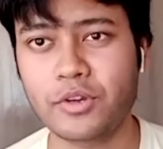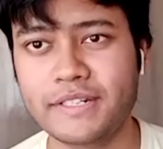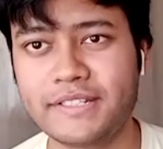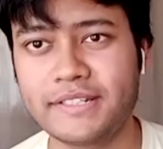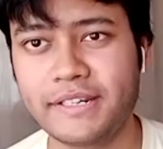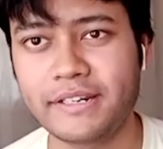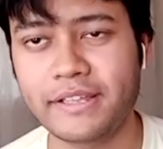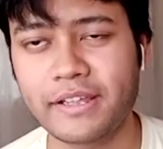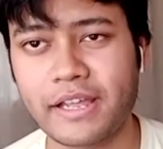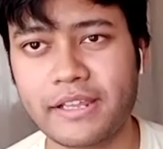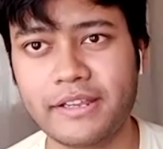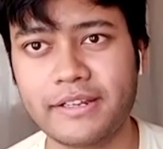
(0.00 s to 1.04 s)
you're
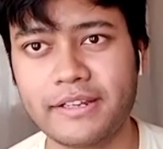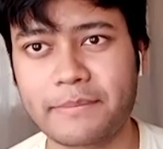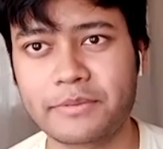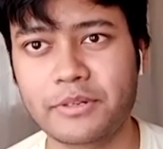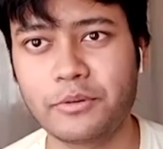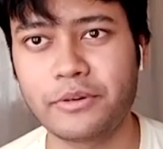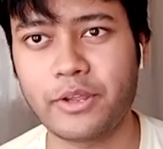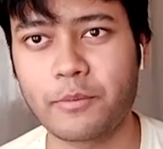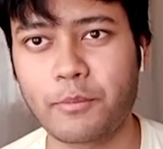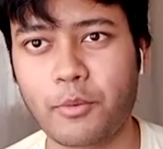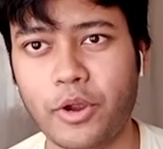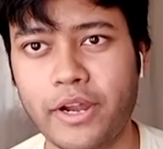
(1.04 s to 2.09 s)
considering, I think it's absolutely
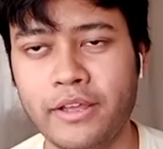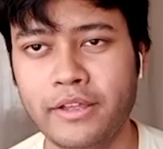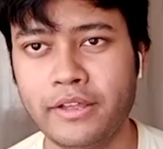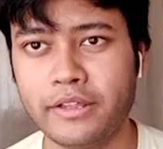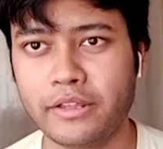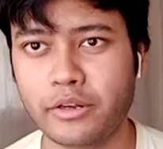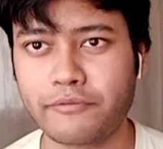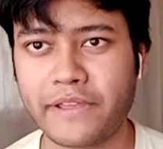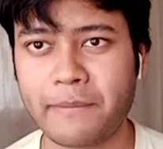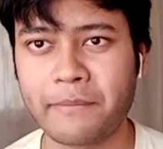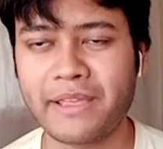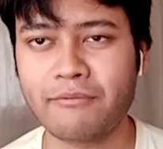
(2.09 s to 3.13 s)
on point. You know,
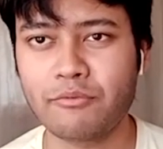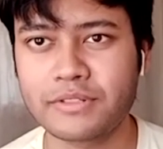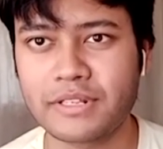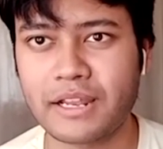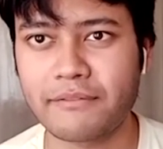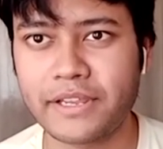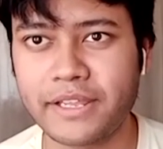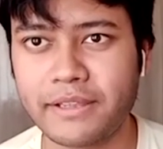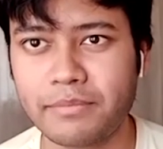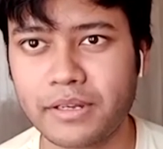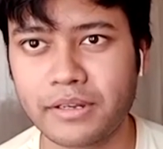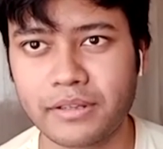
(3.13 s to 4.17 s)
Fame Game was lovely,
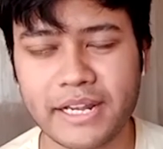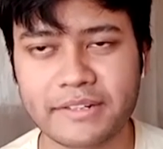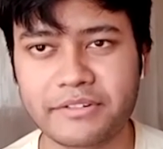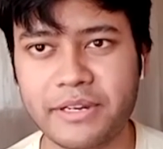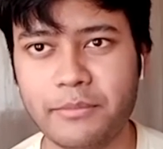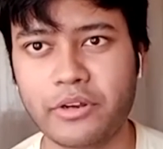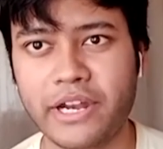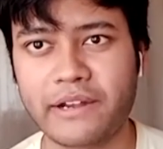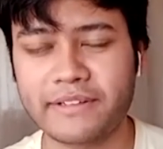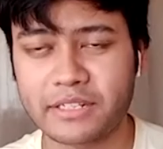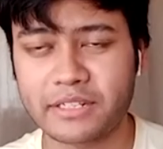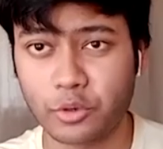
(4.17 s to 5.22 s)
but that streamed on
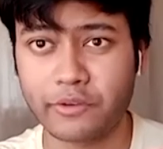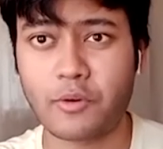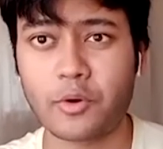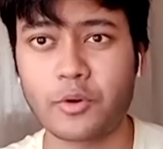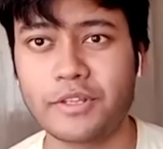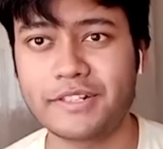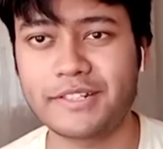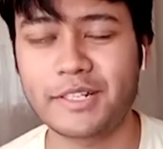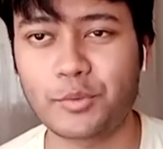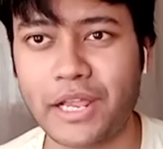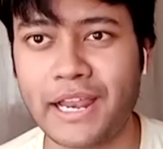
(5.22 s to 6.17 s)
Netflix. Looking forward to this as